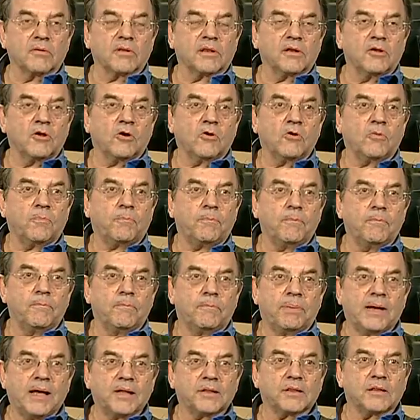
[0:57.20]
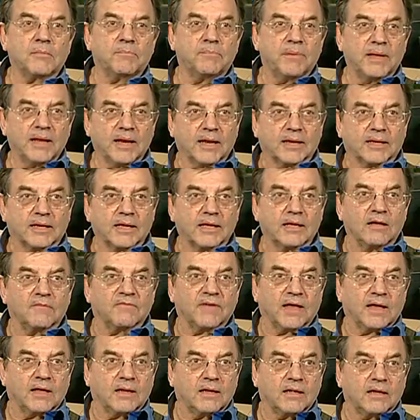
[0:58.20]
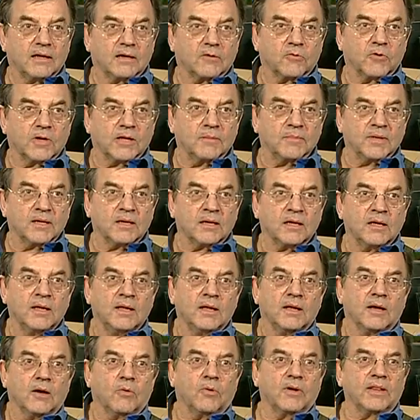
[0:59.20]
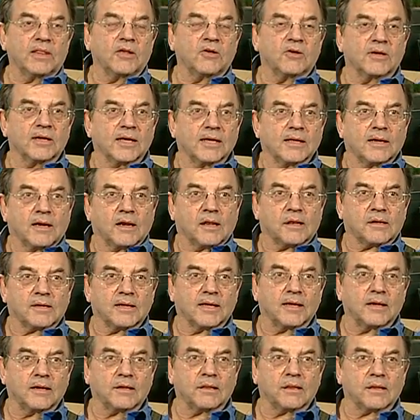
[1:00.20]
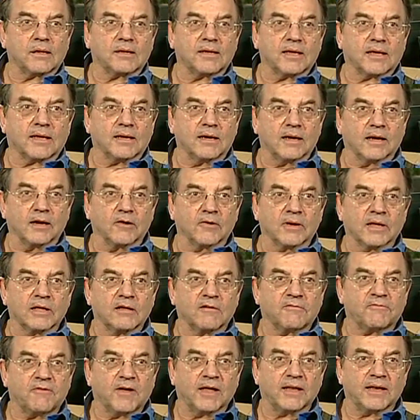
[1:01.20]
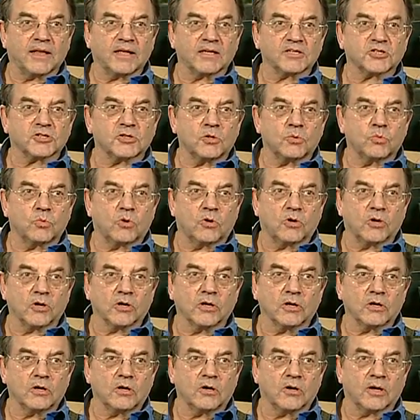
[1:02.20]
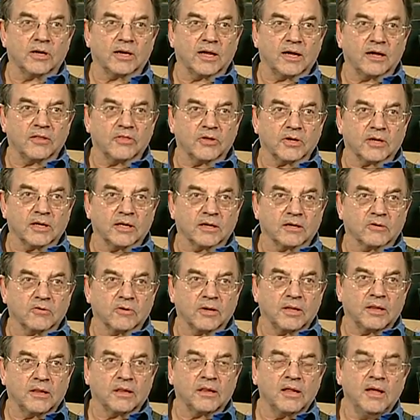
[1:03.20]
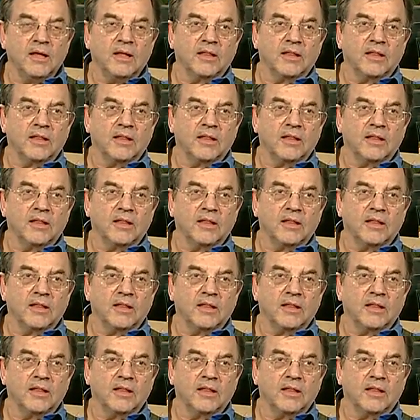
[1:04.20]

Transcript: There's no possibility of any agreement when the United States is declaring financial war on other countries.